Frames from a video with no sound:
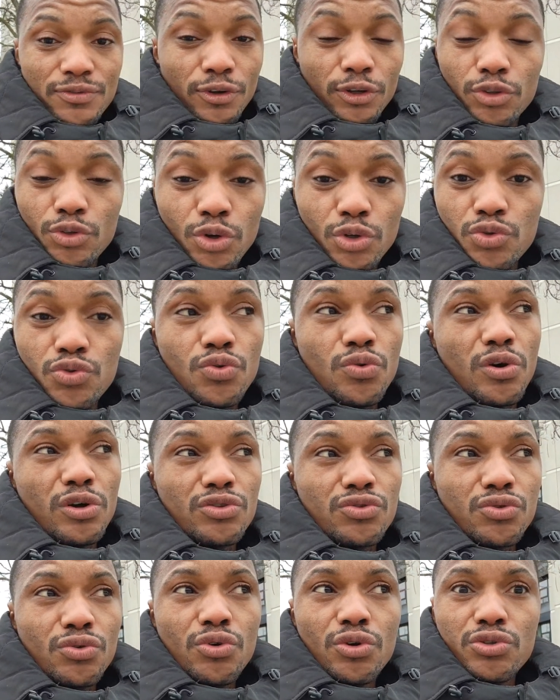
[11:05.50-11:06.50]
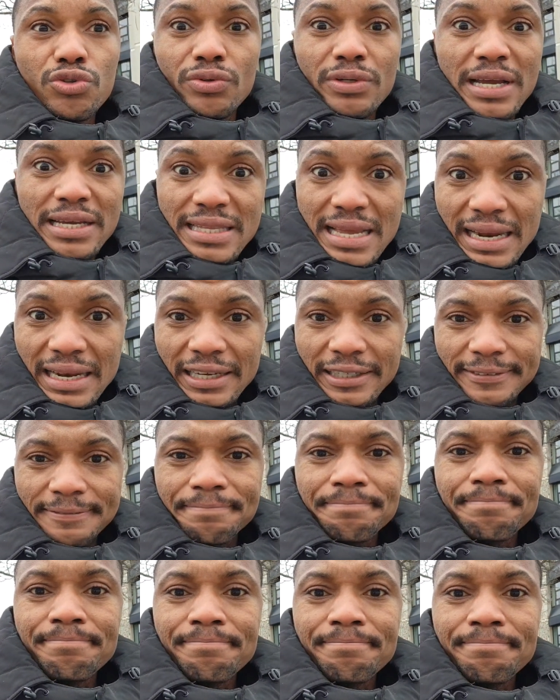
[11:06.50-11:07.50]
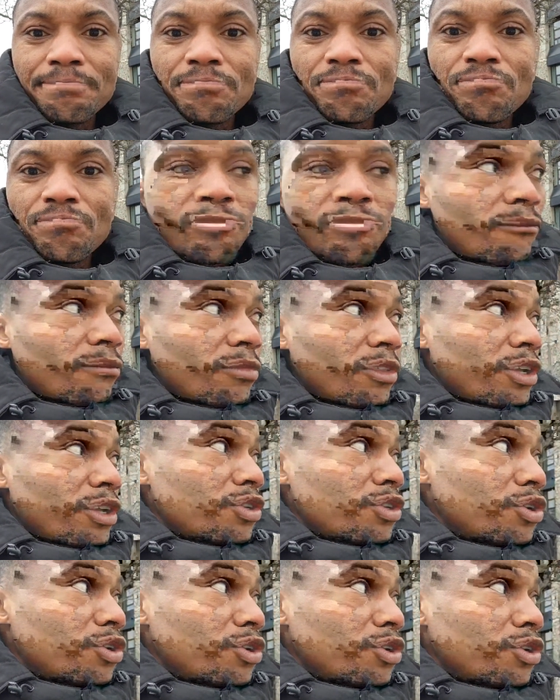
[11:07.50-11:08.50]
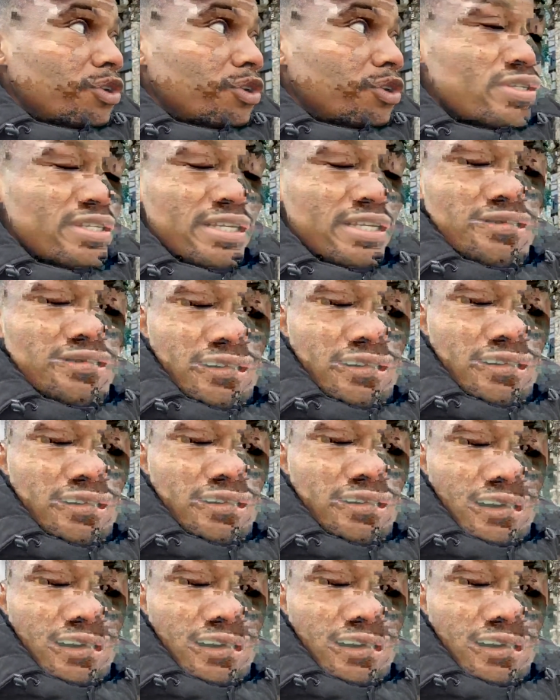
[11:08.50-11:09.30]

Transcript: for those who want to go to Netherlands. To sit for